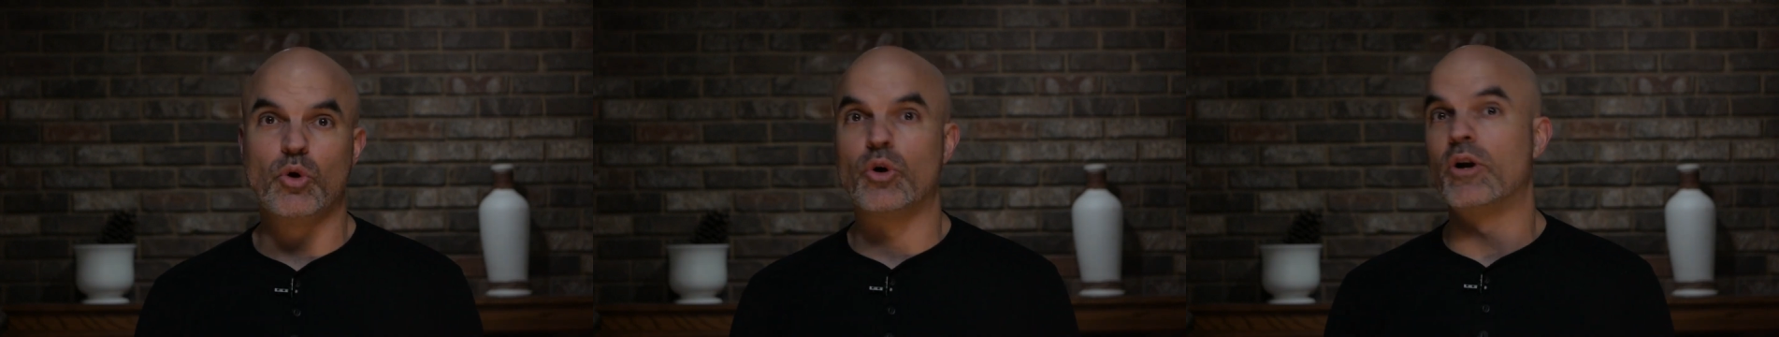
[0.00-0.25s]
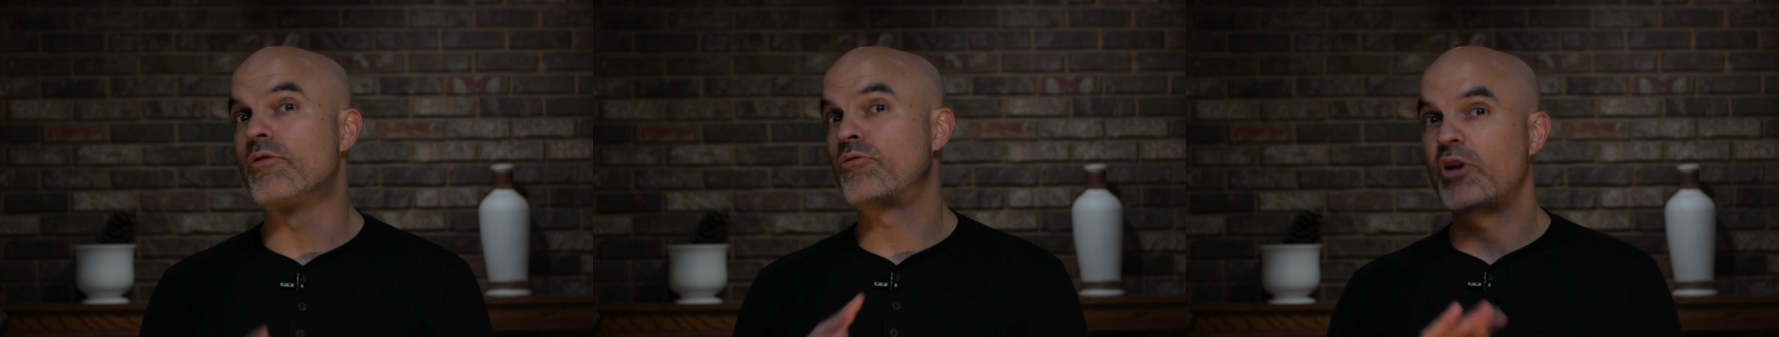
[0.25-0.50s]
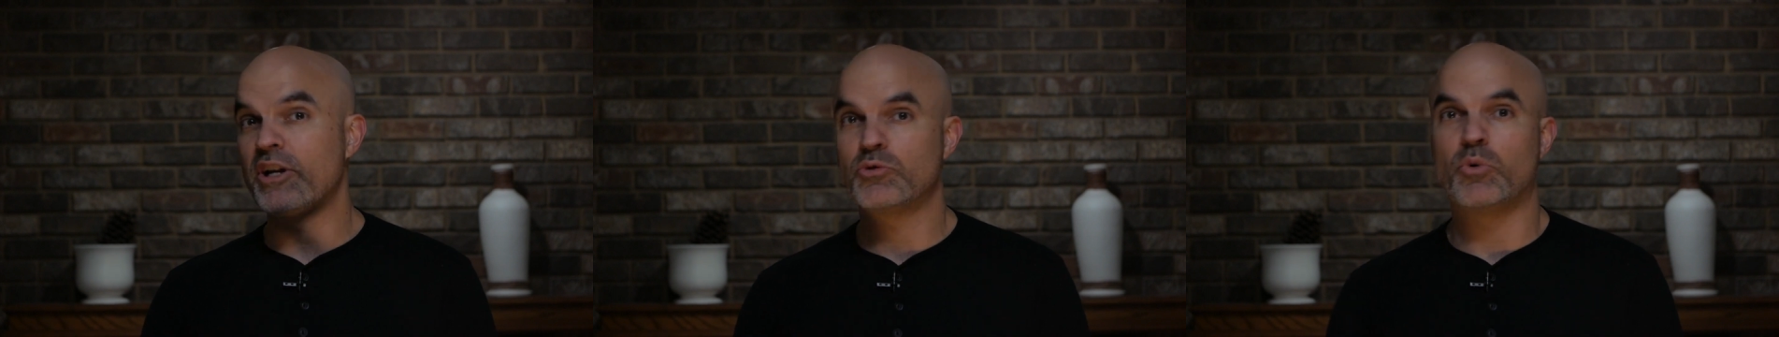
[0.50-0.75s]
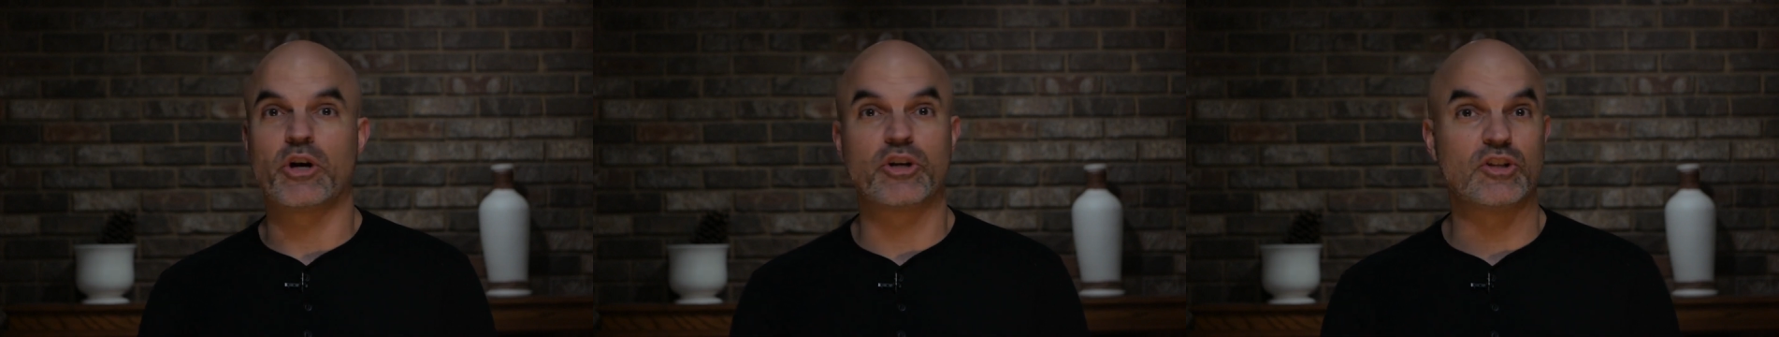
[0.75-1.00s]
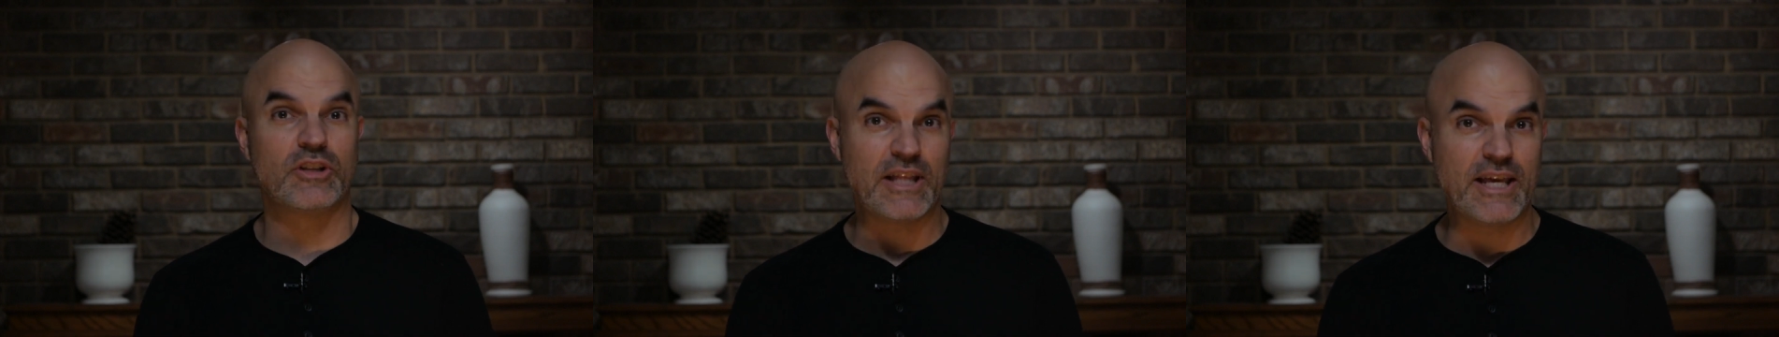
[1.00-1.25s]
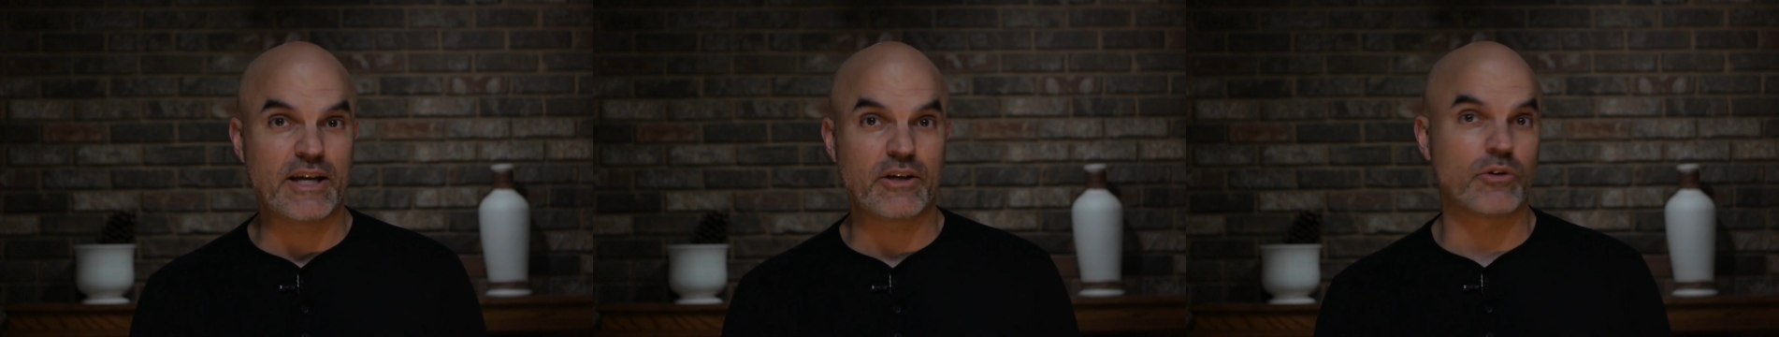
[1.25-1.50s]
or a freshwater
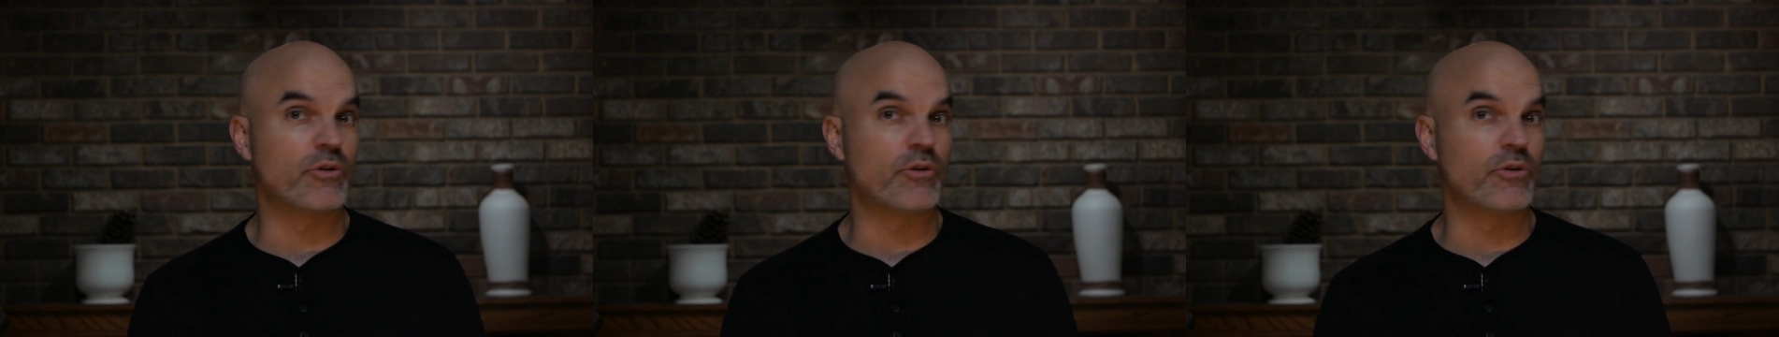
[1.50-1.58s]
lake or